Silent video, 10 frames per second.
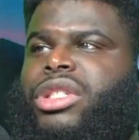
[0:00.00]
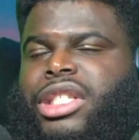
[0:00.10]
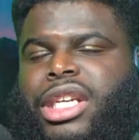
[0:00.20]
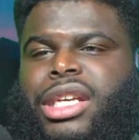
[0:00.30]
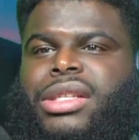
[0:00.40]

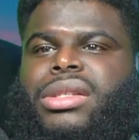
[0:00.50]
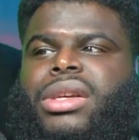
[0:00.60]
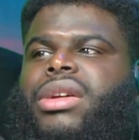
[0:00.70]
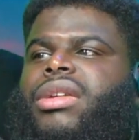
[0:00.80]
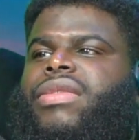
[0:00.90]
G's.
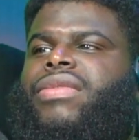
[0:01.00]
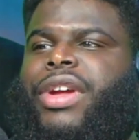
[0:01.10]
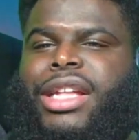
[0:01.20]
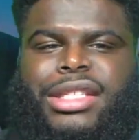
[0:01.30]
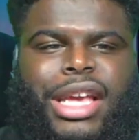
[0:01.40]

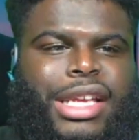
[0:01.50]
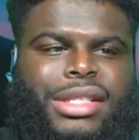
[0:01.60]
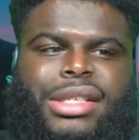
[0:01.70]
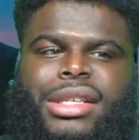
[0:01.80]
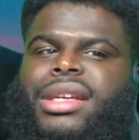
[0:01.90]

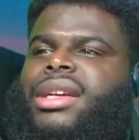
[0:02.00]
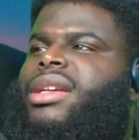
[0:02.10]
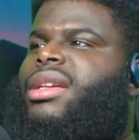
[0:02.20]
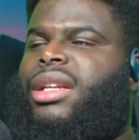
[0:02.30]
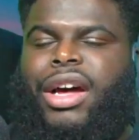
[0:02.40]
Fantastic.
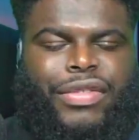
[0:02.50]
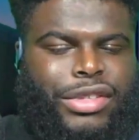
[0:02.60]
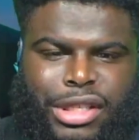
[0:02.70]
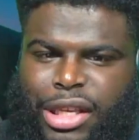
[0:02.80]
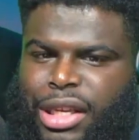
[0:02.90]
You love to
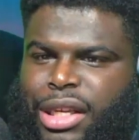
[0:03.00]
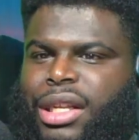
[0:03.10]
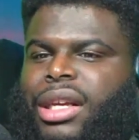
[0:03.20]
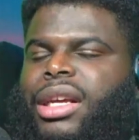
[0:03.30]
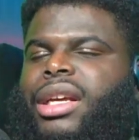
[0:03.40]
see it.
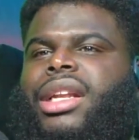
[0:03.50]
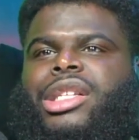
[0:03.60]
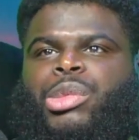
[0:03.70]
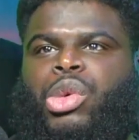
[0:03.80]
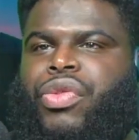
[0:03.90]

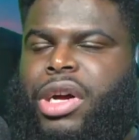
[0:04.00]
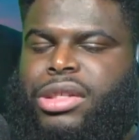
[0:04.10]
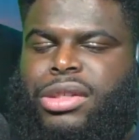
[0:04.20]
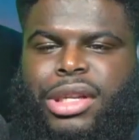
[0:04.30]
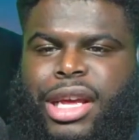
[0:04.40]
Let's move on
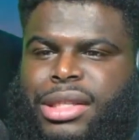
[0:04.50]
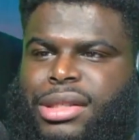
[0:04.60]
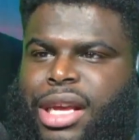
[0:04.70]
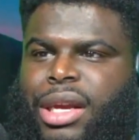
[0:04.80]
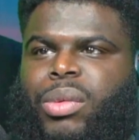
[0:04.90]
to the next
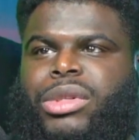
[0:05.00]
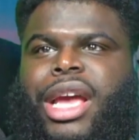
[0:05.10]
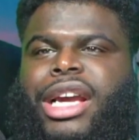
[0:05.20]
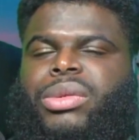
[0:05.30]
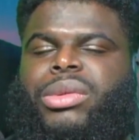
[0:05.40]
deck, which
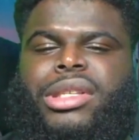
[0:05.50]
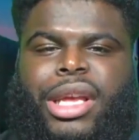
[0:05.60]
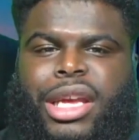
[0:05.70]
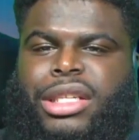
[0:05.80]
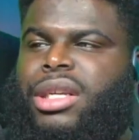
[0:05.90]
actually is
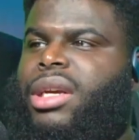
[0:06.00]
H.